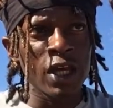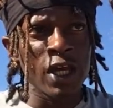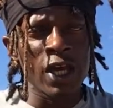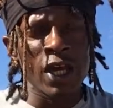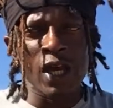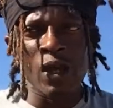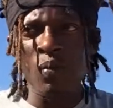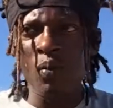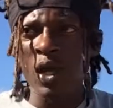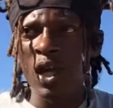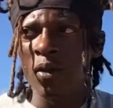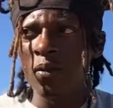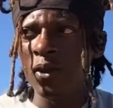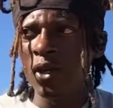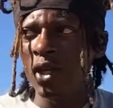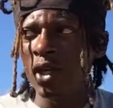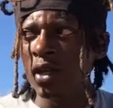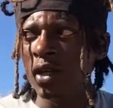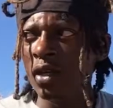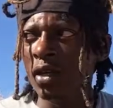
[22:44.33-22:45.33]
And
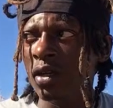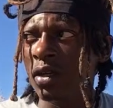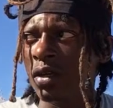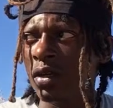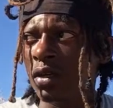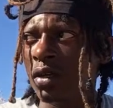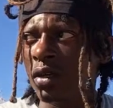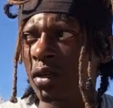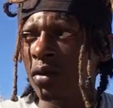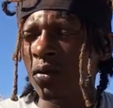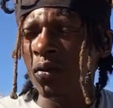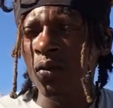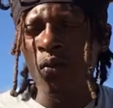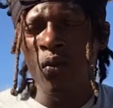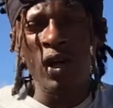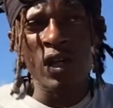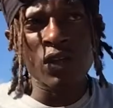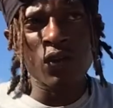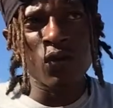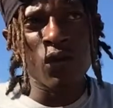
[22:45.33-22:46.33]
maybe
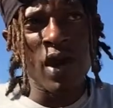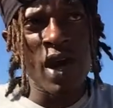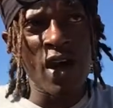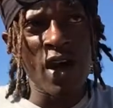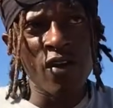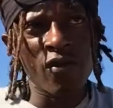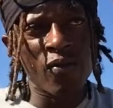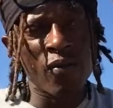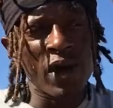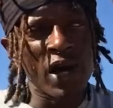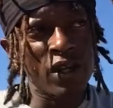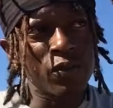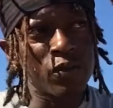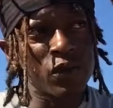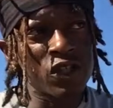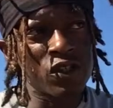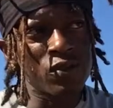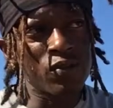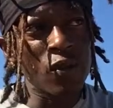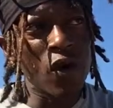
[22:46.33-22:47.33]
what you have might be
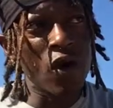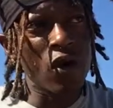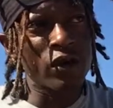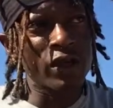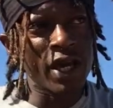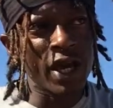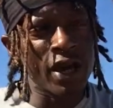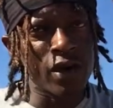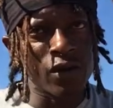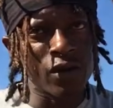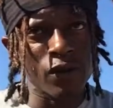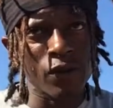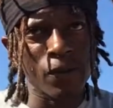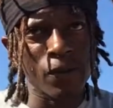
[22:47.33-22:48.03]
small now,